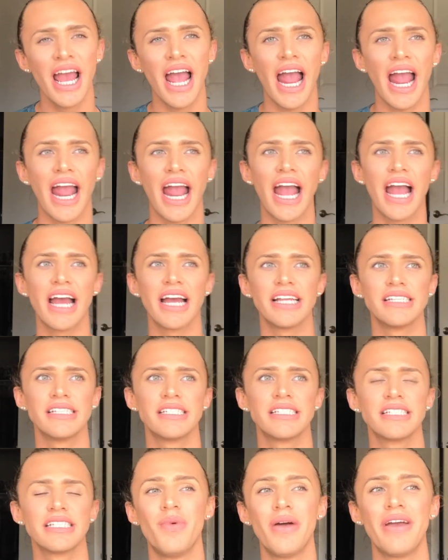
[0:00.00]

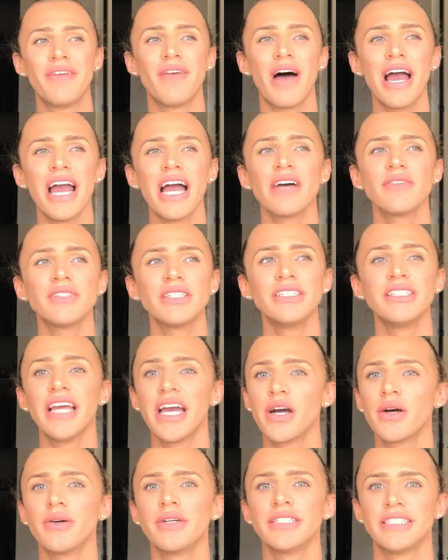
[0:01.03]
and if I have to
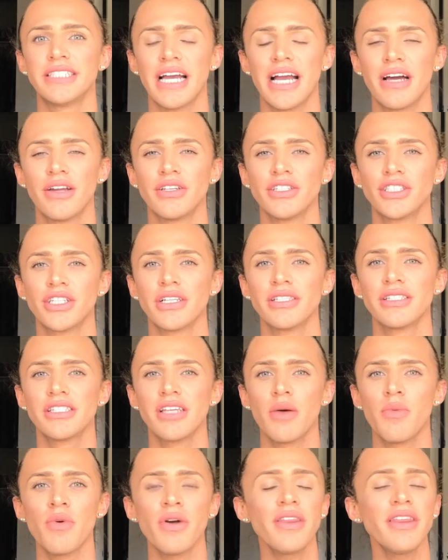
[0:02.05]
narrow it down, it's just
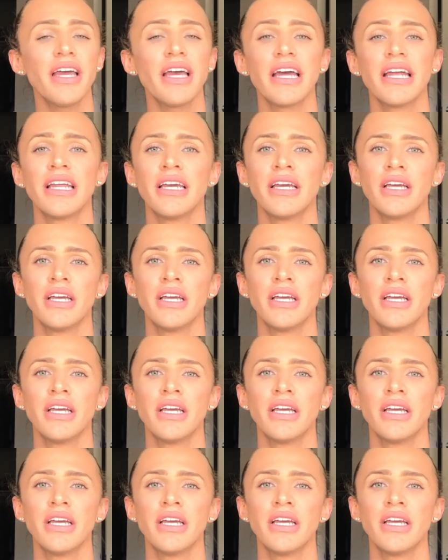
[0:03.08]
someone that